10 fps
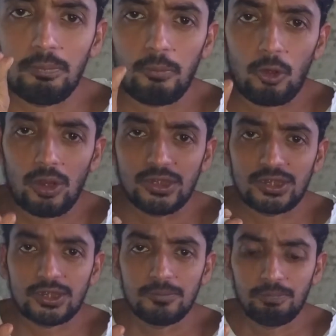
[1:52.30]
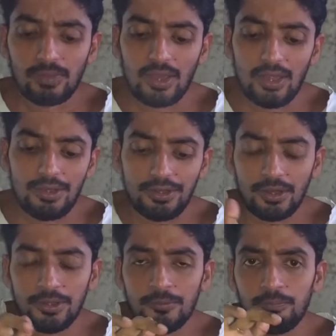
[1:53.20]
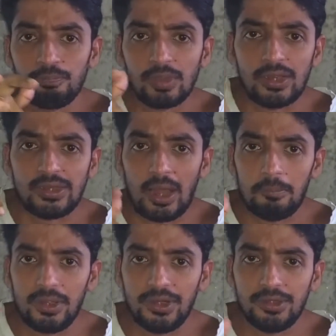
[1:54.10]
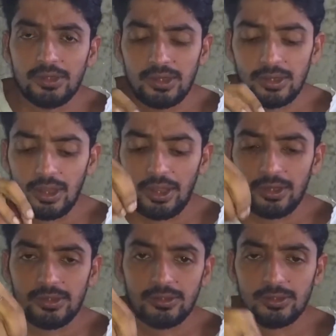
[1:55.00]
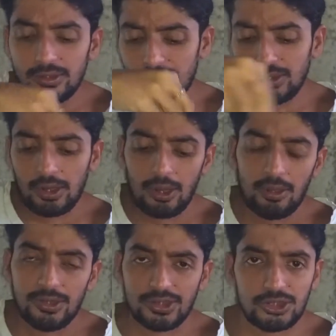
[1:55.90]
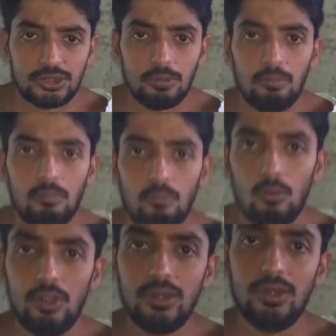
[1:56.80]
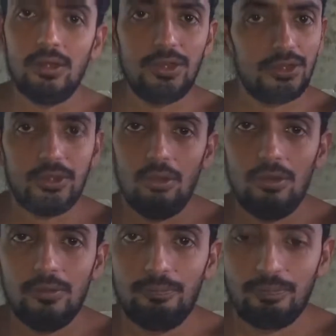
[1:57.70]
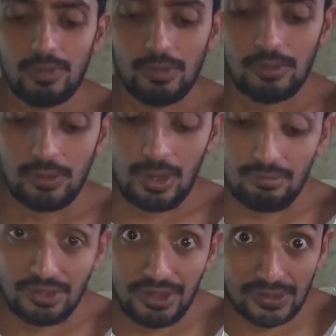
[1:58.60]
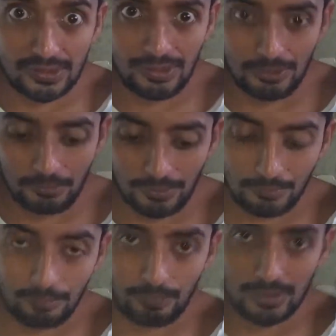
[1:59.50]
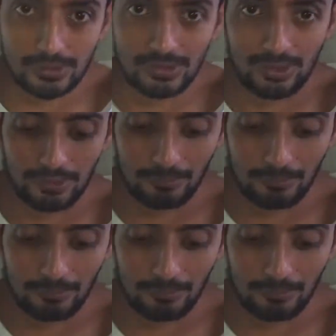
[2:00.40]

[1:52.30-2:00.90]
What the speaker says: prawns and then tamarind, and they just boil. That's all. I will taste that one. See here.